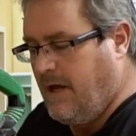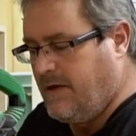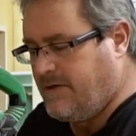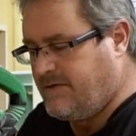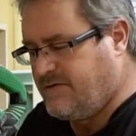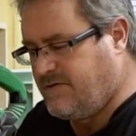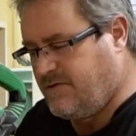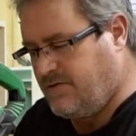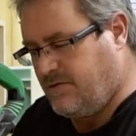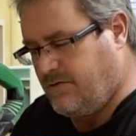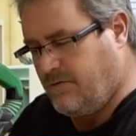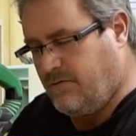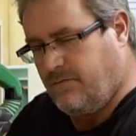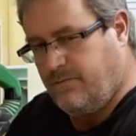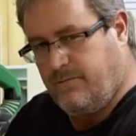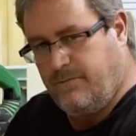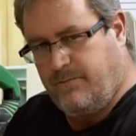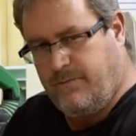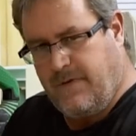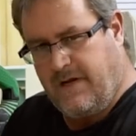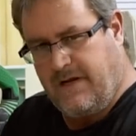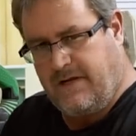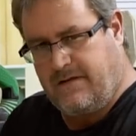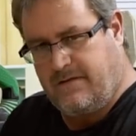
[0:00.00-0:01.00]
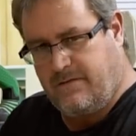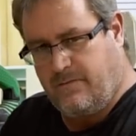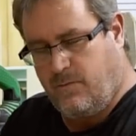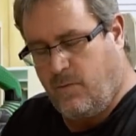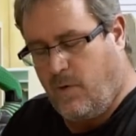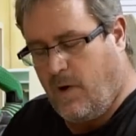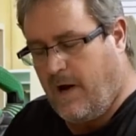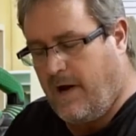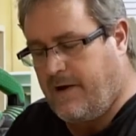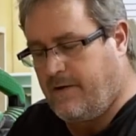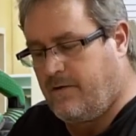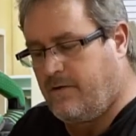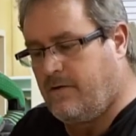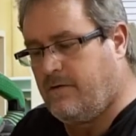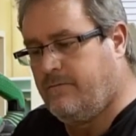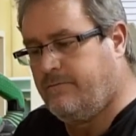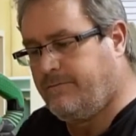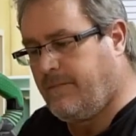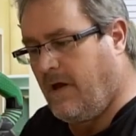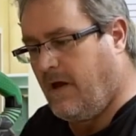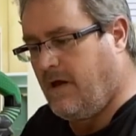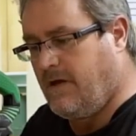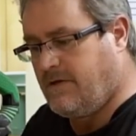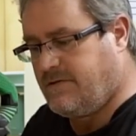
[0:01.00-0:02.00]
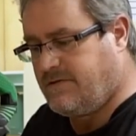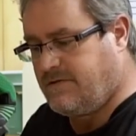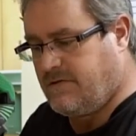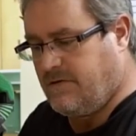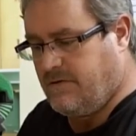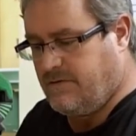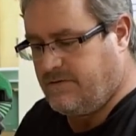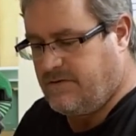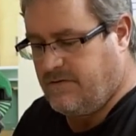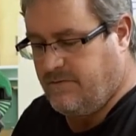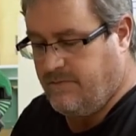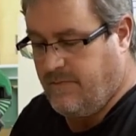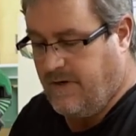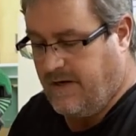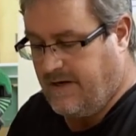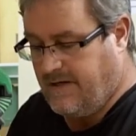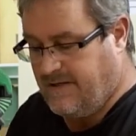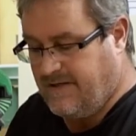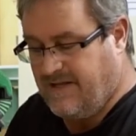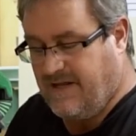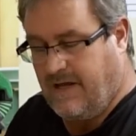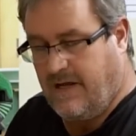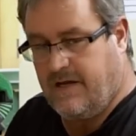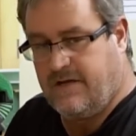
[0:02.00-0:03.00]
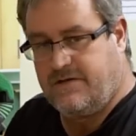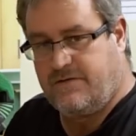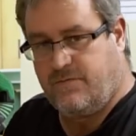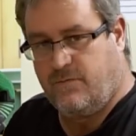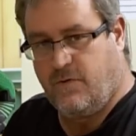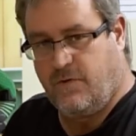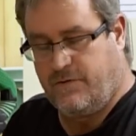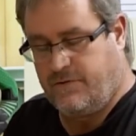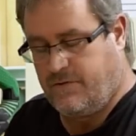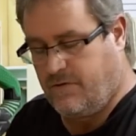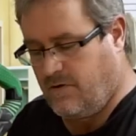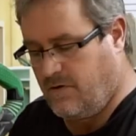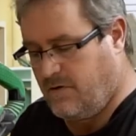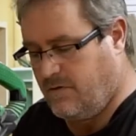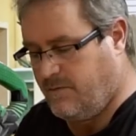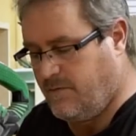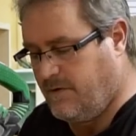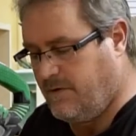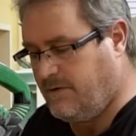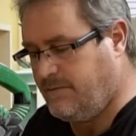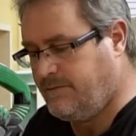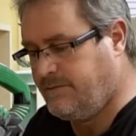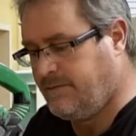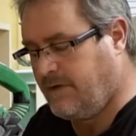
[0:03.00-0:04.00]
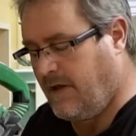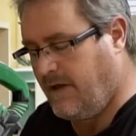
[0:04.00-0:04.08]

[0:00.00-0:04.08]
to make them wider, also to make the edge more durable.